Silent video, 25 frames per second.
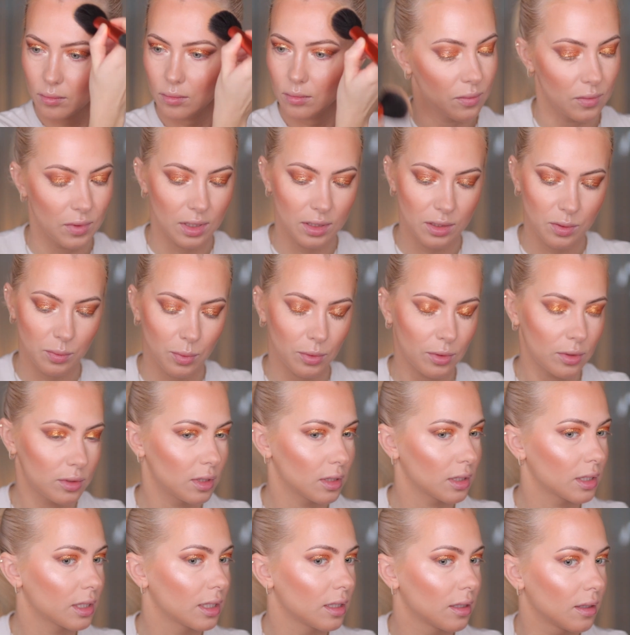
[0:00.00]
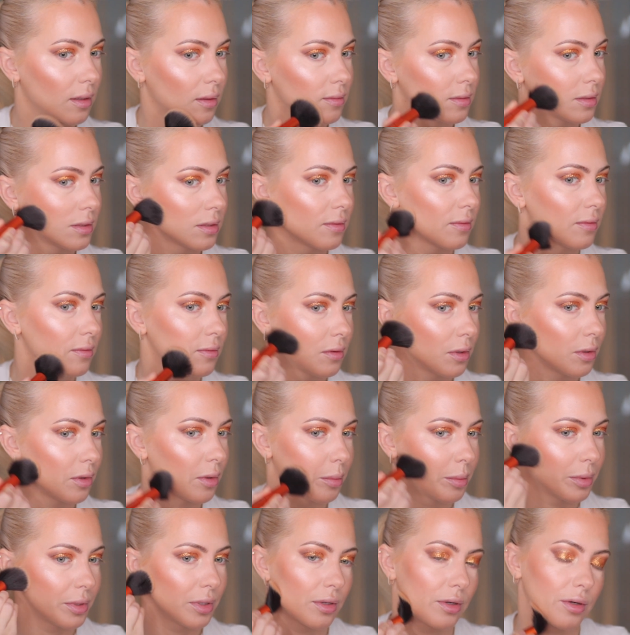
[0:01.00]
This product gives very
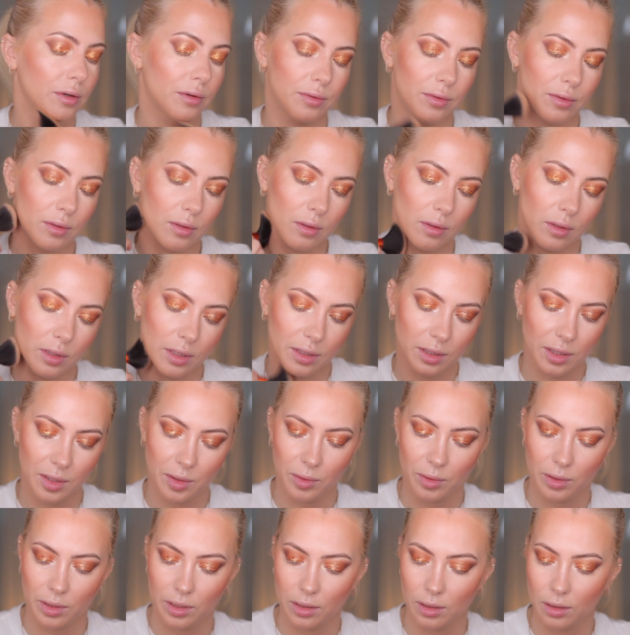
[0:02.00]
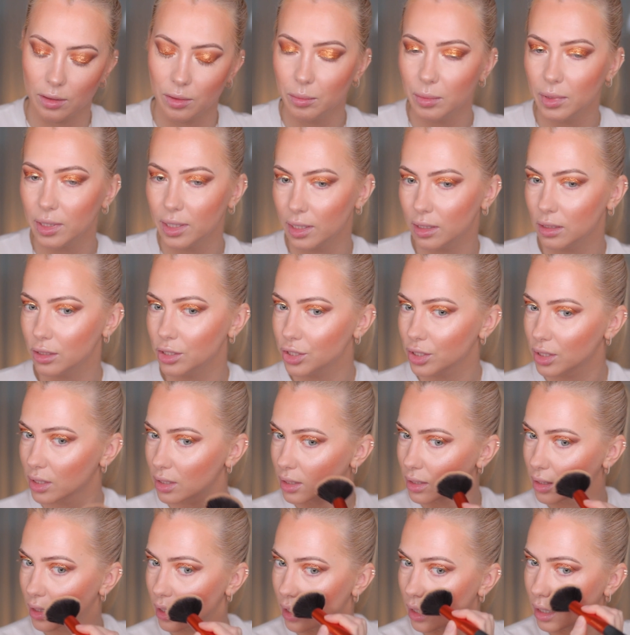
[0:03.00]
beautiful
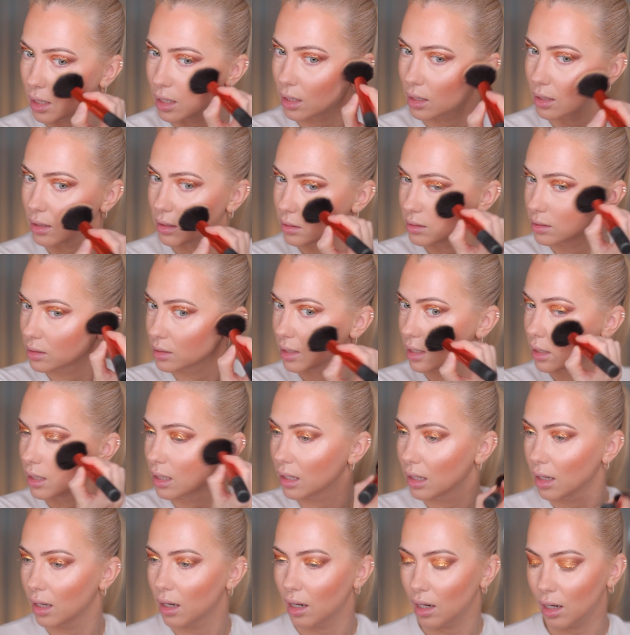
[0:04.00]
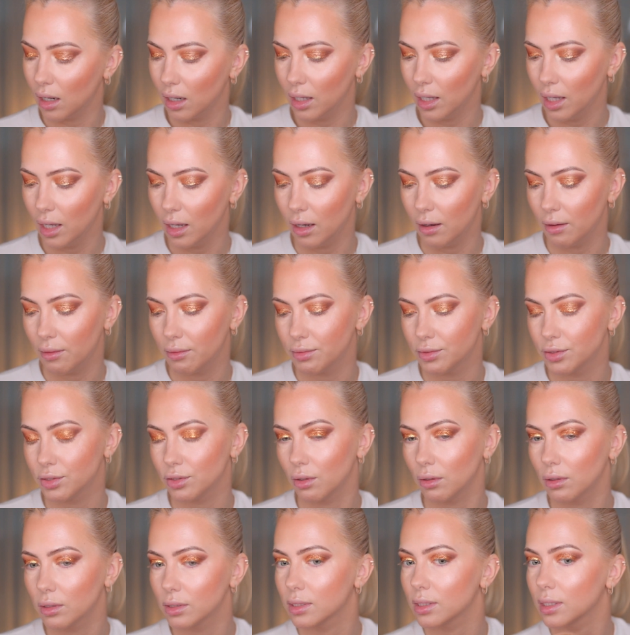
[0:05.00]
illumination, and I have
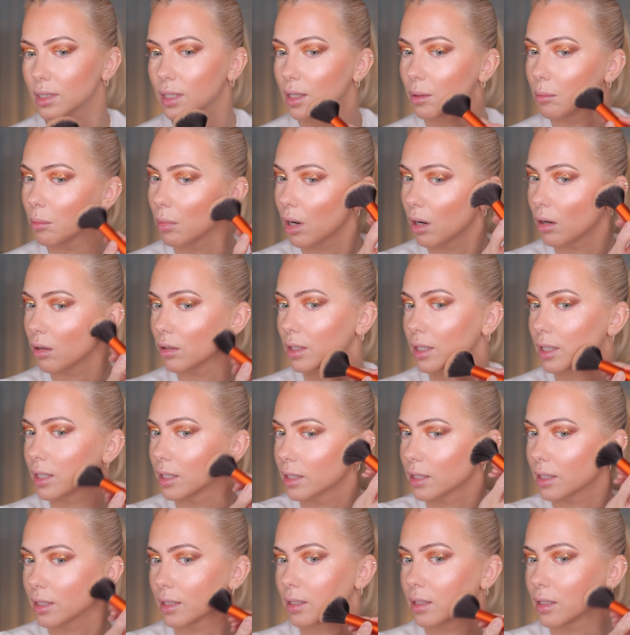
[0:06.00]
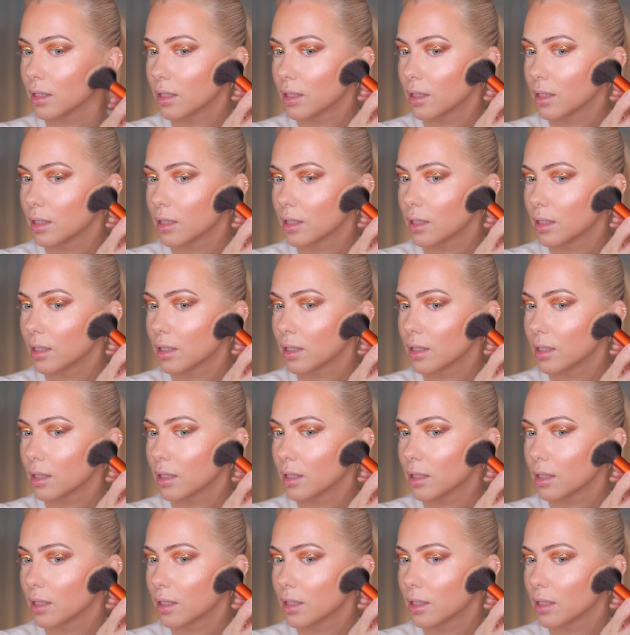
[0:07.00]
talked about it